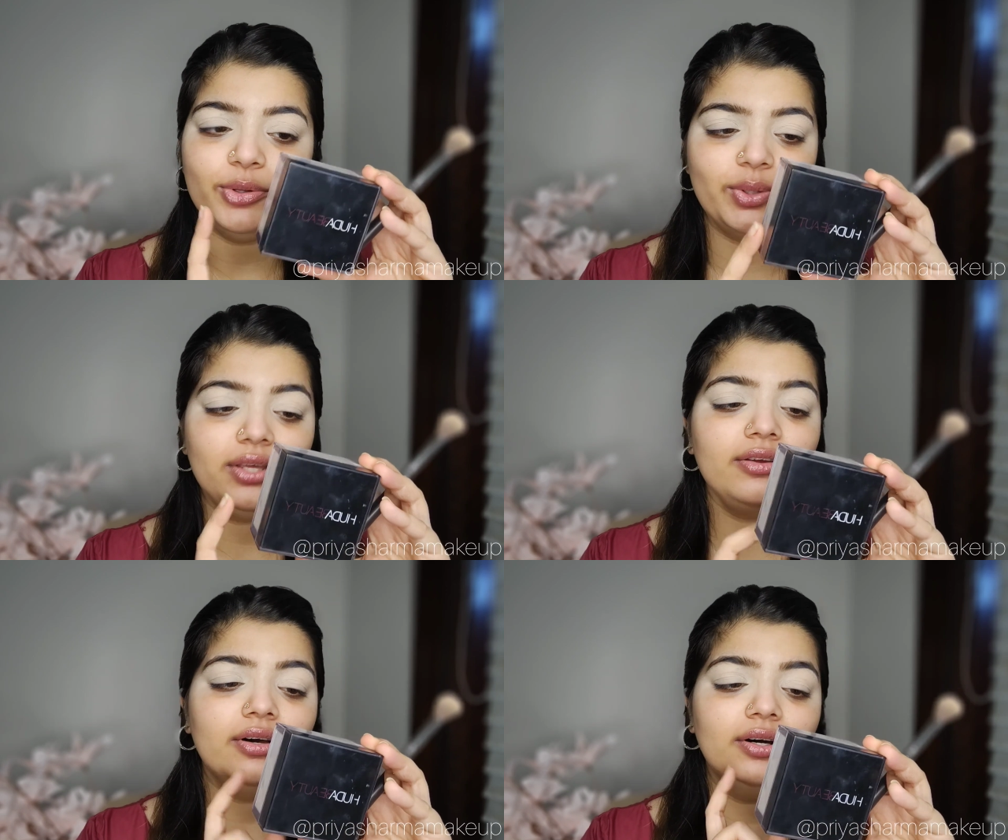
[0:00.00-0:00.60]

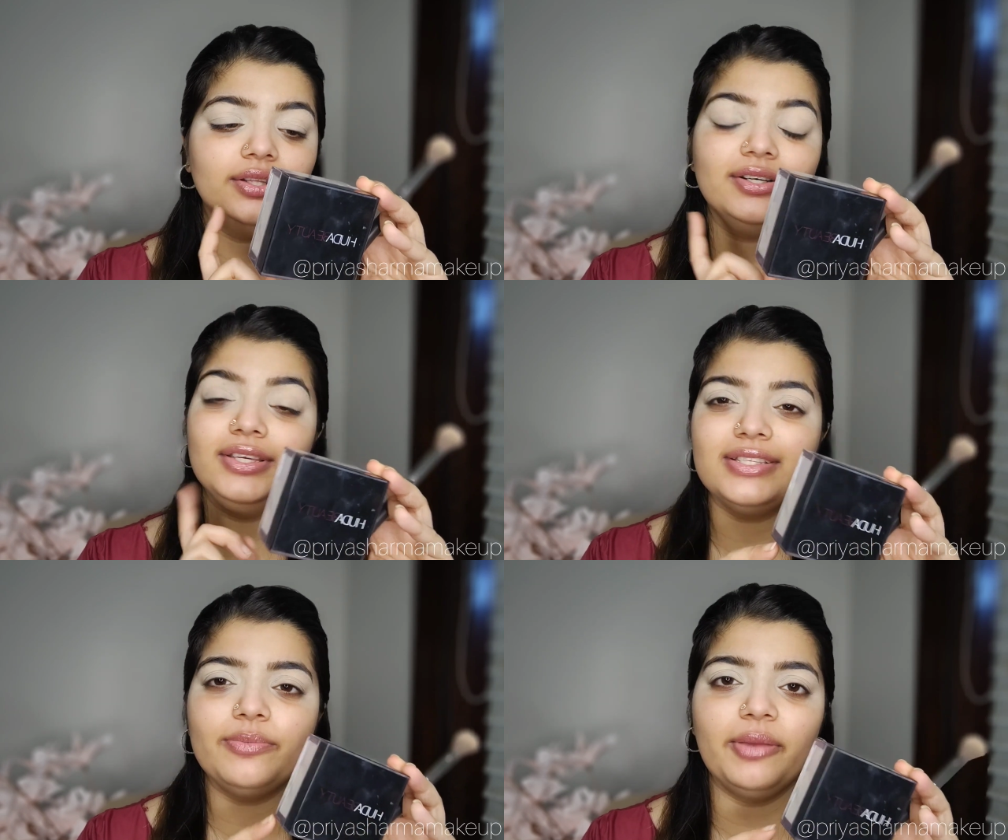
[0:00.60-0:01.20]
Beauty, the
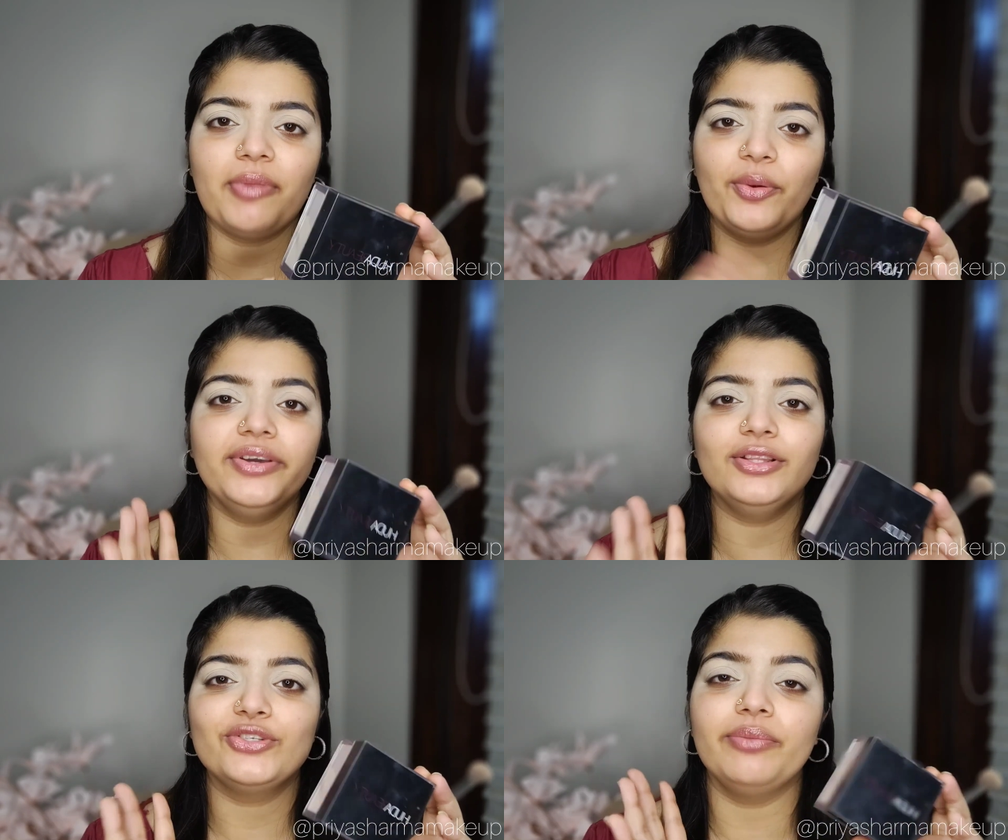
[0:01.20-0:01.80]
Easy Bake powder in
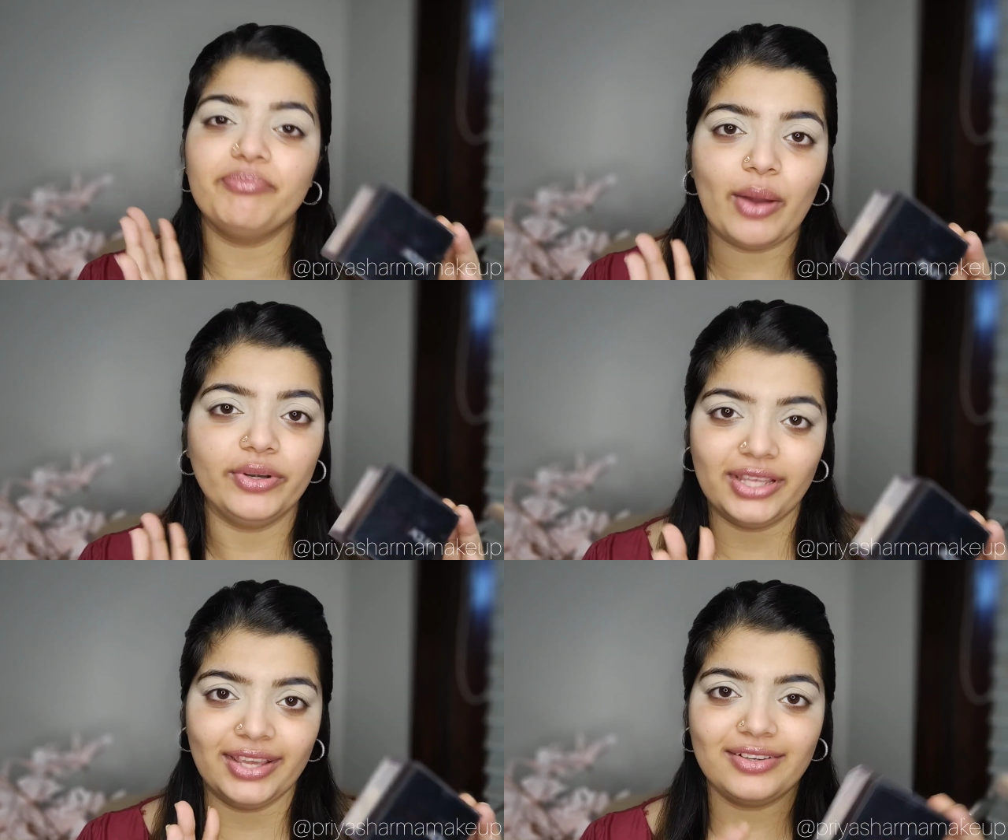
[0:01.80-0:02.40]
the shade Pound
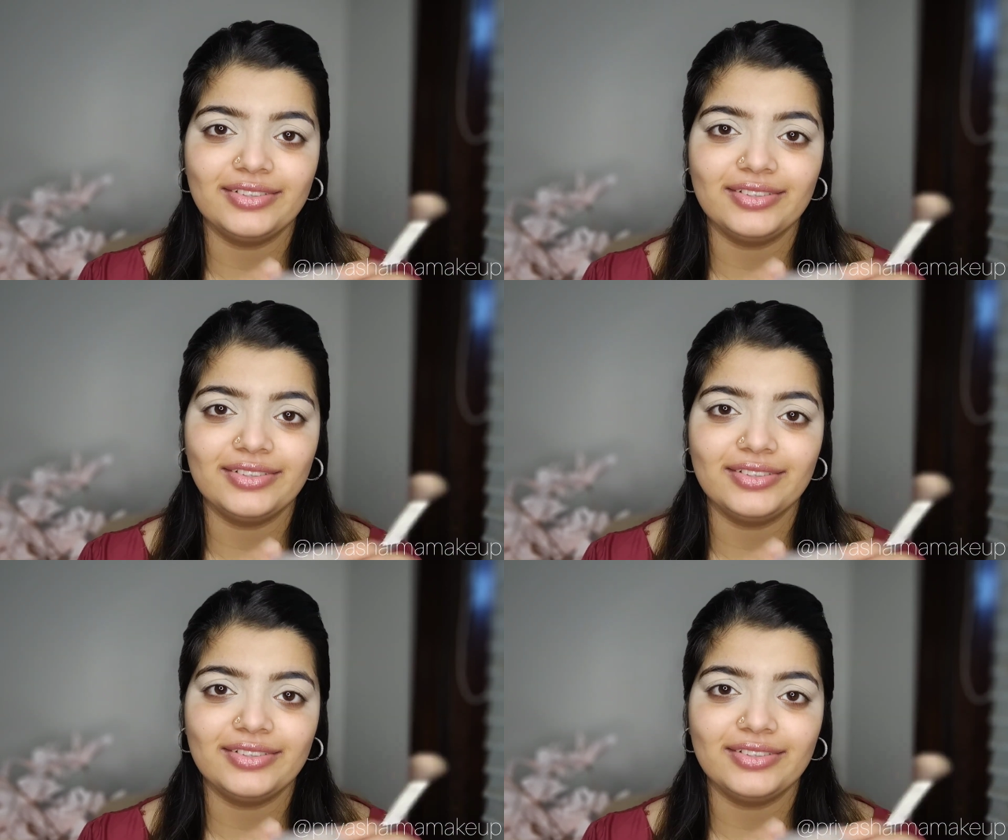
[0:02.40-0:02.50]
Cake.